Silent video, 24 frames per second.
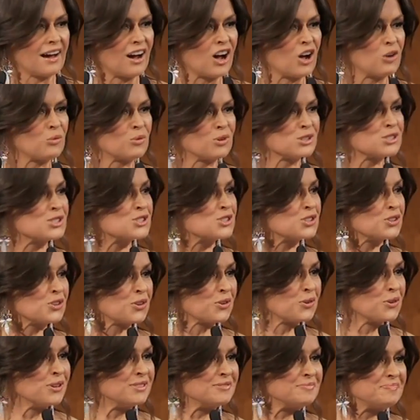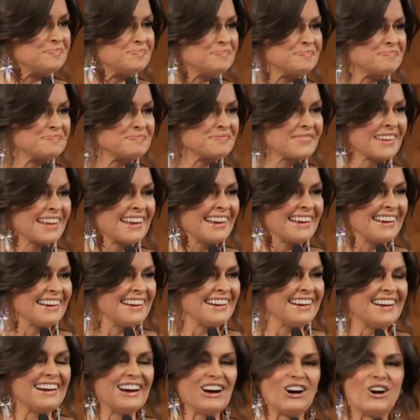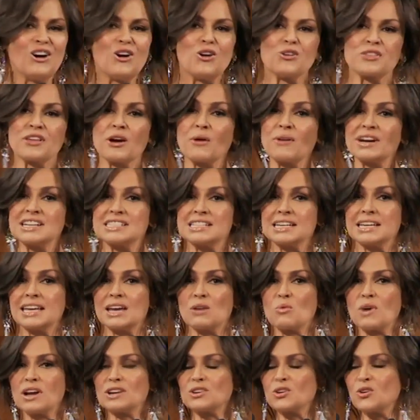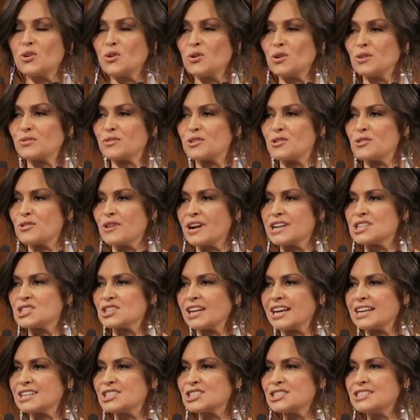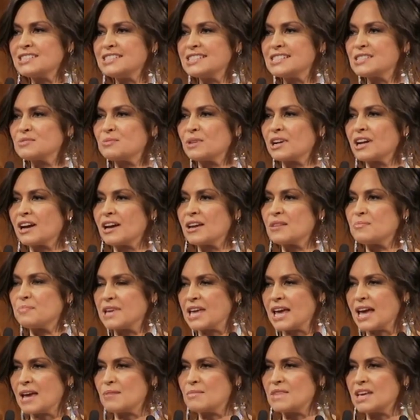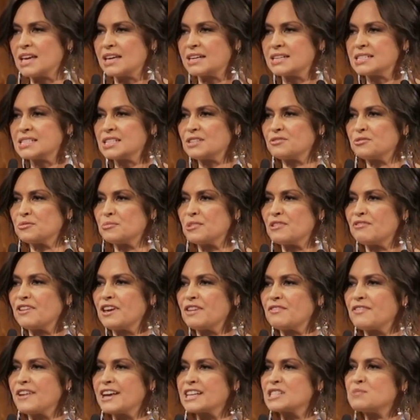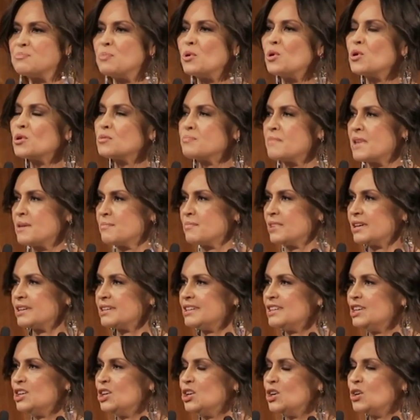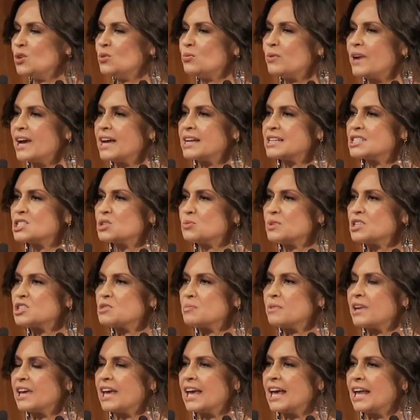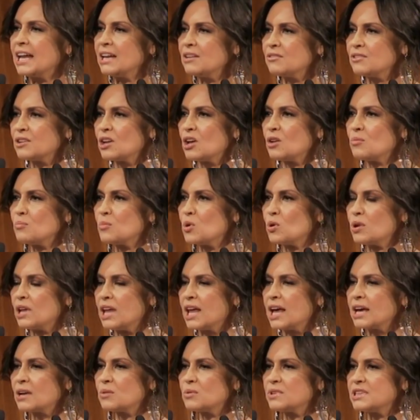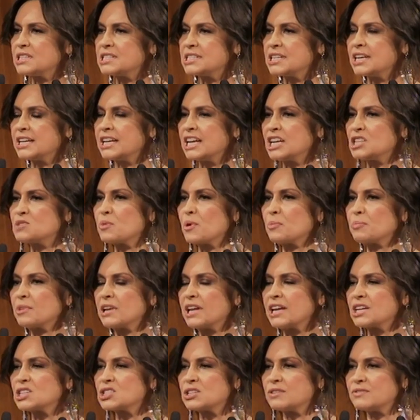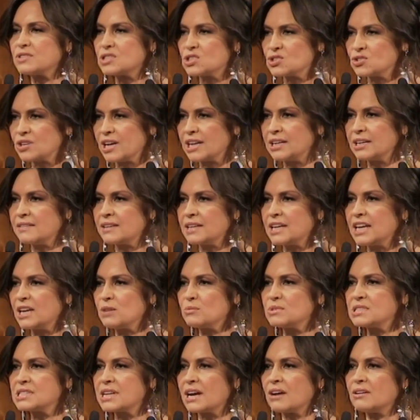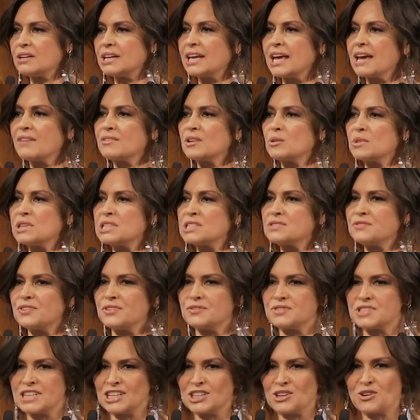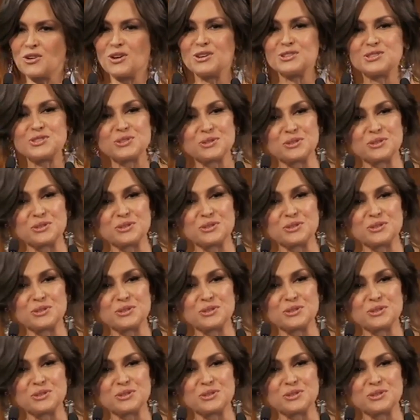I was too. Although I did get one call of congratulations when I became the editor from a Fairfax board member who rang to wish me a hell of a lot more luck with the teenage population of Australia than he was currently having with his 15-year-old